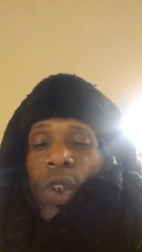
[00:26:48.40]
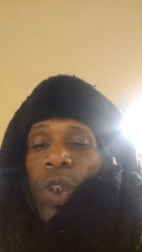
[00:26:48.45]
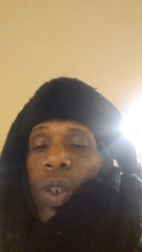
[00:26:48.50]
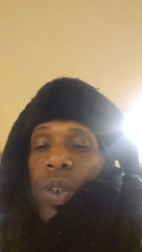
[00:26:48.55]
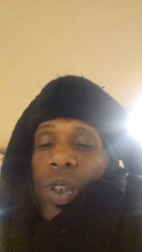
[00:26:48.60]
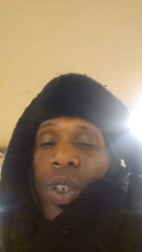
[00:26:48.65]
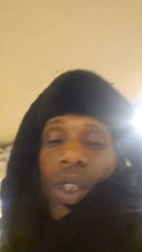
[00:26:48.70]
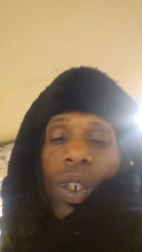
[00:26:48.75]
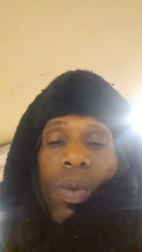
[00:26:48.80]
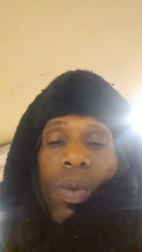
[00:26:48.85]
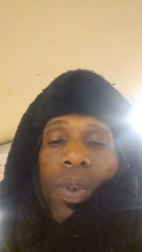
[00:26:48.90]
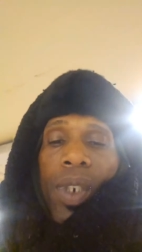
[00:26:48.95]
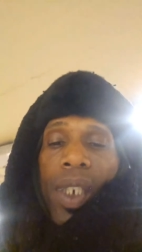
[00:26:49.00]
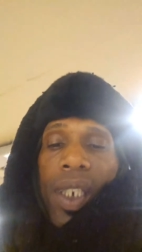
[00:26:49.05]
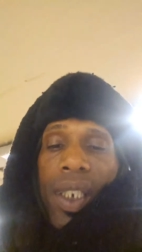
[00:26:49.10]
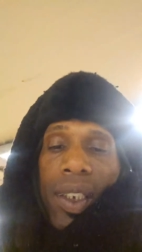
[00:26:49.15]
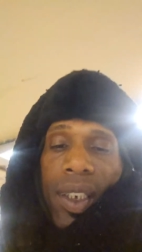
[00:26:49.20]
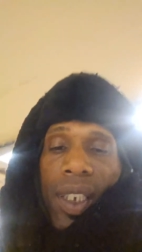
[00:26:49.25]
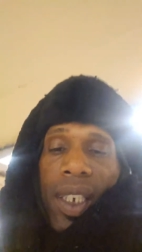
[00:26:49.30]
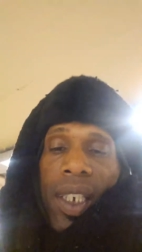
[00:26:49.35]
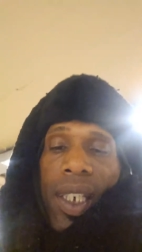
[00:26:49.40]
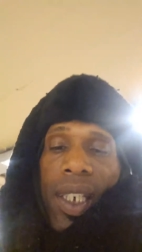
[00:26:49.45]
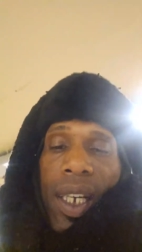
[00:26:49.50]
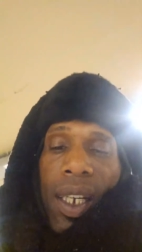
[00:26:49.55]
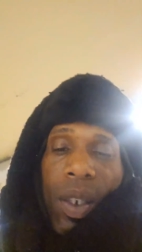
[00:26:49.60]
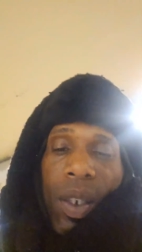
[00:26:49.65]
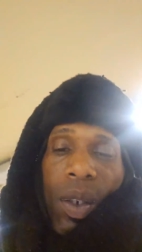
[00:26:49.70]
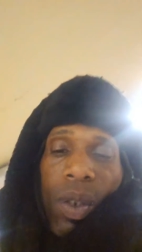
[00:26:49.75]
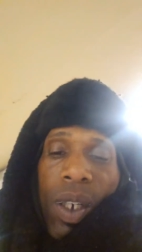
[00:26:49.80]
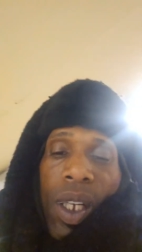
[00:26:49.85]
So no niggas ain't,
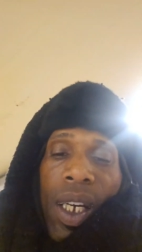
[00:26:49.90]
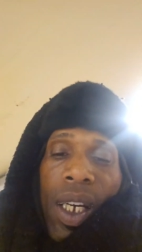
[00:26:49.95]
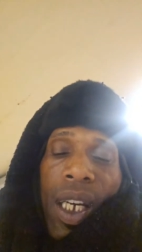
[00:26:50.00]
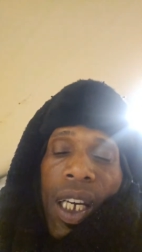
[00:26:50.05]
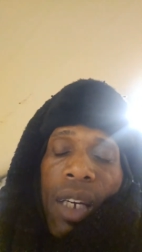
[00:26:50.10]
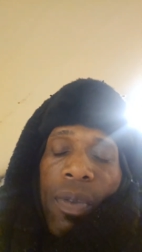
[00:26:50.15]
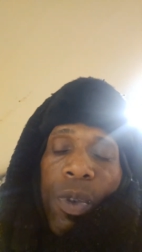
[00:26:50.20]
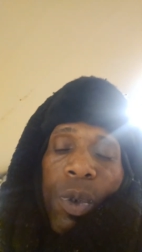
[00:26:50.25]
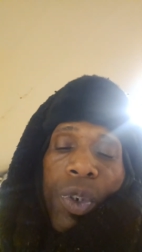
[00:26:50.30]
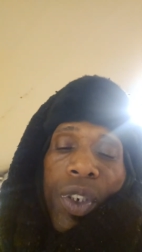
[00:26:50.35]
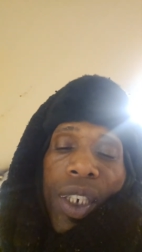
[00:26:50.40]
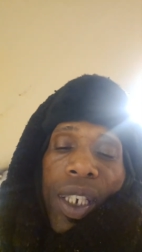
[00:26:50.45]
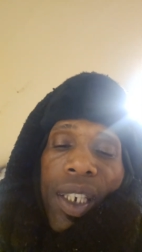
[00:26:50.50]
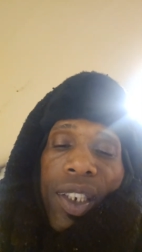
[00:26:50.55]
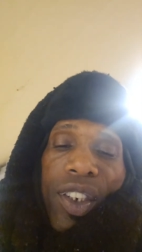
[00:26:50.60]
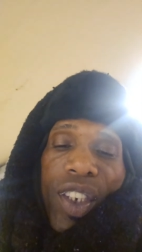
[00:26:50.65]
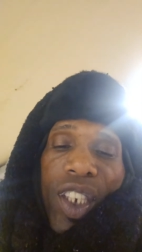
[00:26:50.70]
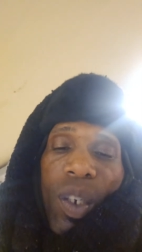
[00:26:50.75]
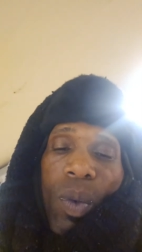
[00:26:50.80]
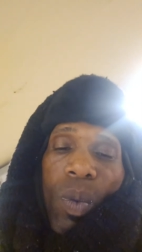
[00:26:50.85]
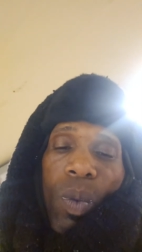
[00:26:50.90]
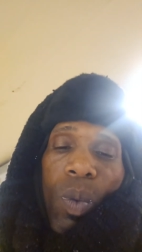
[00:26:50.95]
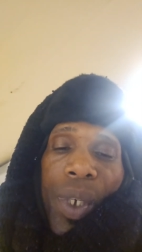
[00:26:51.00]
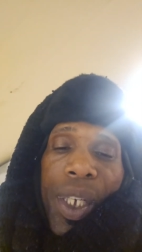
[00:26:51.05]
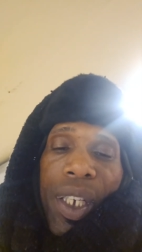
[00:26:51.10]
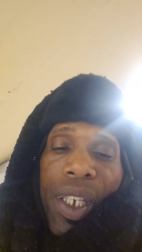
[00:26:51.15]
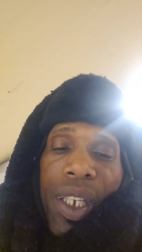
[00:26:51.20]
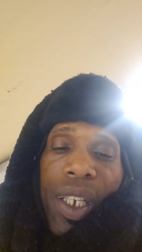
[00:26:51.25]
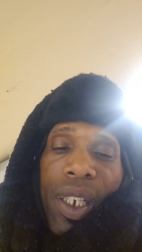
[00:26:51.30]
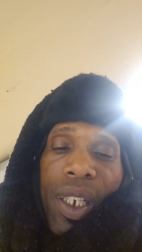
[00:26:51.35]
I know, if you saying something
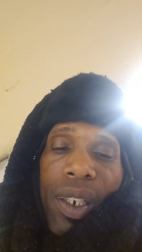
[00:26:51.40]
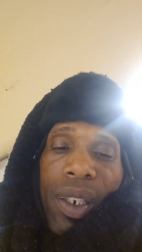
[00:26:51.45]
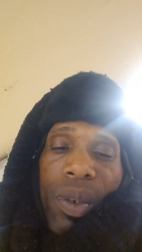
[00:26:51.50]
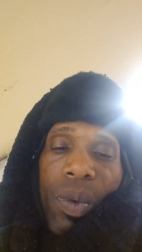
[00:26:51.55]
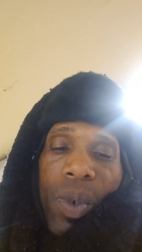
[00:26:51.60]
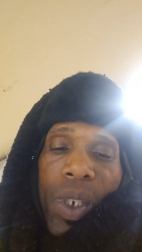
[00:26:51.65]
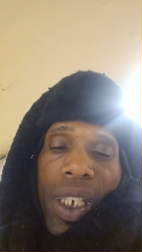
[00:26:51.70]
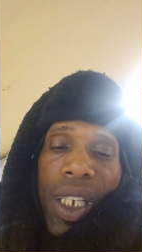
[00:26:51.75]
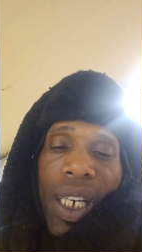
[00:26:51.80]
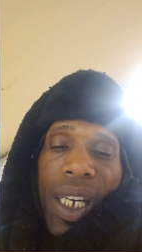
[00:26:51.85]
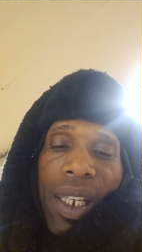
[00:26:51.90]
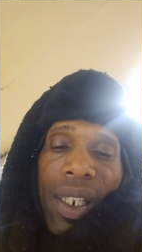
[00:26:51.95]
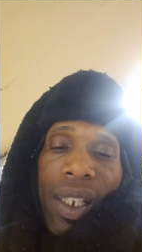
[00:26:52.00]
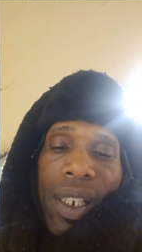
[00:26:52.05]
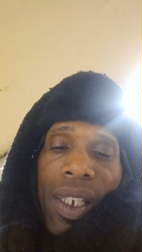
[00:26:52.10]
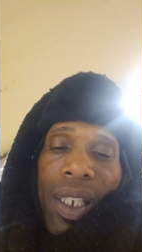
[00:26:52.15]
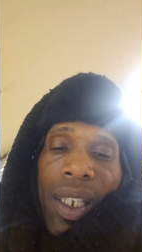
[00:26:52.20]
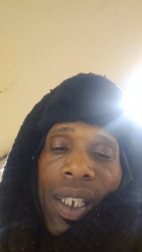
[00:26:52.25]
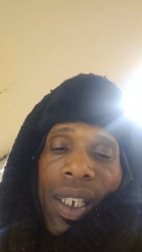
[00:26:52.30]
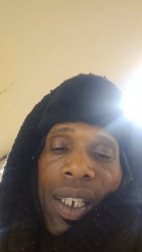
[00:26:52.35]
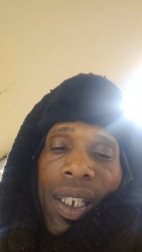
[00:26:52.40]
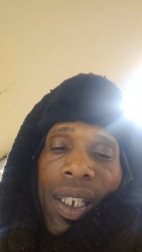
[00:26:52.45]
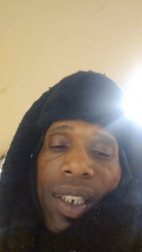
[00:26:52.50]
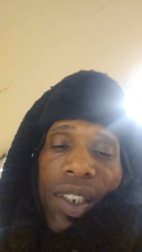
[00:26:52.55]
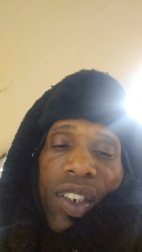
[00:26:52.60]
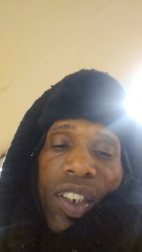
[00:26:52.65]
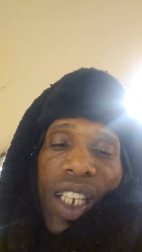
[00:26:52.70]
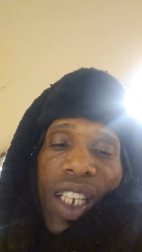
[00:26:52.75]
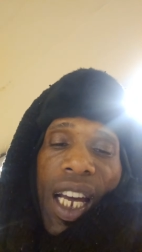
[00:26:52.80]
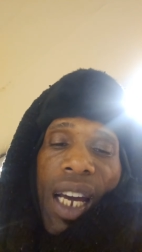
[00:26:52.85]
weird, you ain't got,
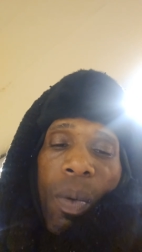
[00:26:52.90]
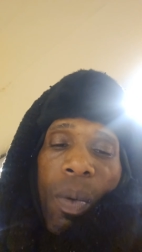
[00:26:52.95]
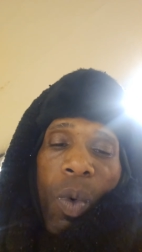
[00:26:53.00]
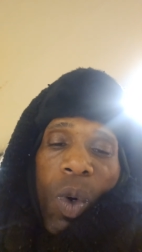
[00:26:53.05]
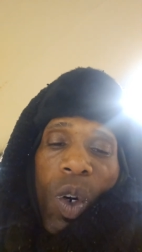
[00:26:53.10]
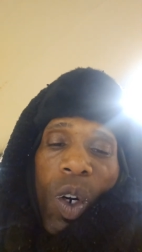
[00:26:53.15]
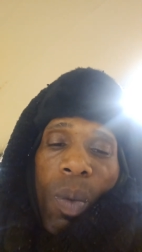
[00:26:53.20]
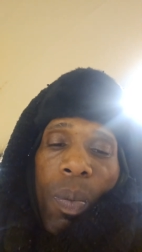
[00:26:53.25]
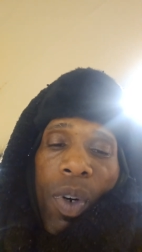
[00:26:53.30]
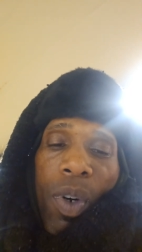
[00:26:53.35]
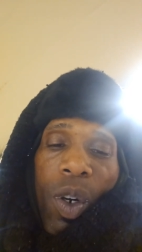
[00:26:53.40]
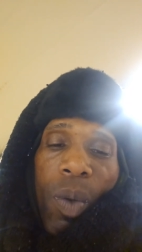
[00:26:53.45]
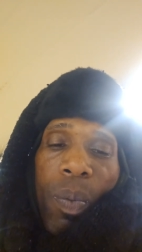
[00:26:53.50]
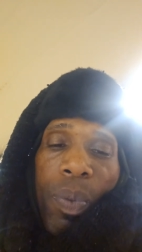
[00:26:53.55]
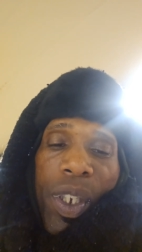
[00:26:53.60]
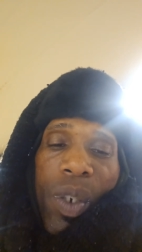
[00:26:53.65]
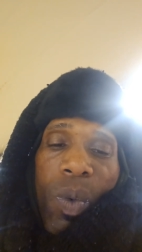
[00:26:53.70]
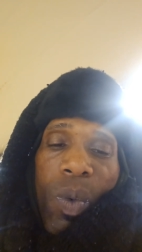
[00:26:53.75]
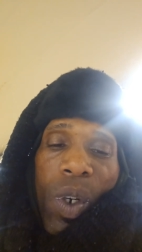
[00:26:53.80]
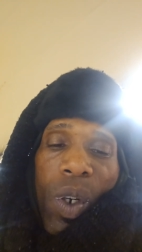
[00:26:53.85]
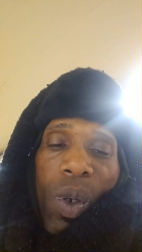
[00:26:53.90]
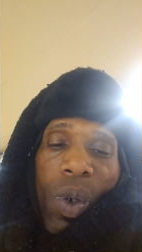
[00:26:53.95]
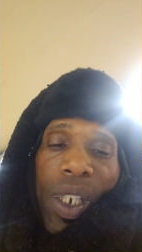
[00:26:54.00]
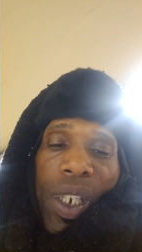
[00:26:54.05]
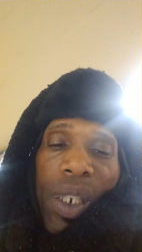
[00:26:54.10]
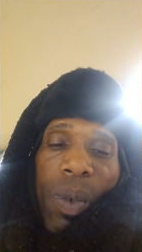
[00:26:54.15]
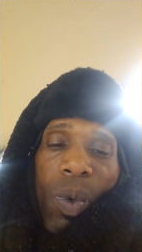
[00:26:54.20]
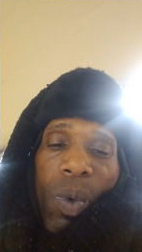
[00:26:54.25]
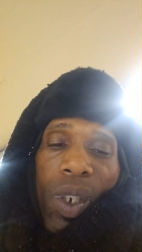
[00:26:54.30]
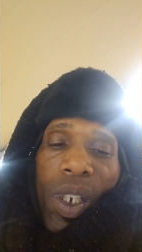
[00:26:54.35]
it's sad world, bro, be
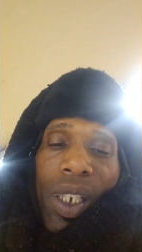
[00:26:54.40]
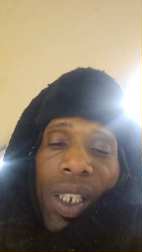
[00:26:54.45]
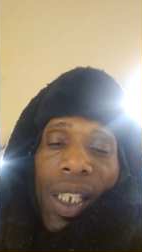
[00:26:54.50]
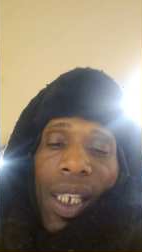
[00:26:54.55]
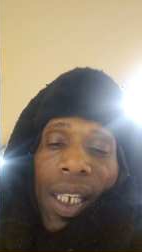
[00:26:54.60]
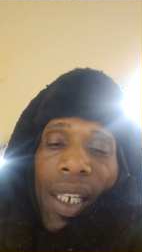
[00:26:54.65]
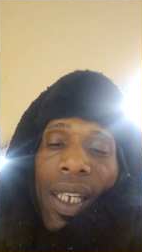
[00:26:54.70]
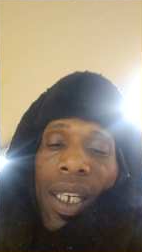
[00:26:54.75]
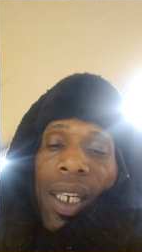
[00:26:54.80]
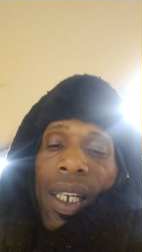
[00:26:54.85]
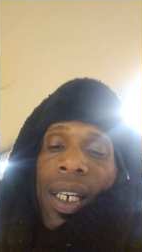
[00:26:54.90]
willing, it will click.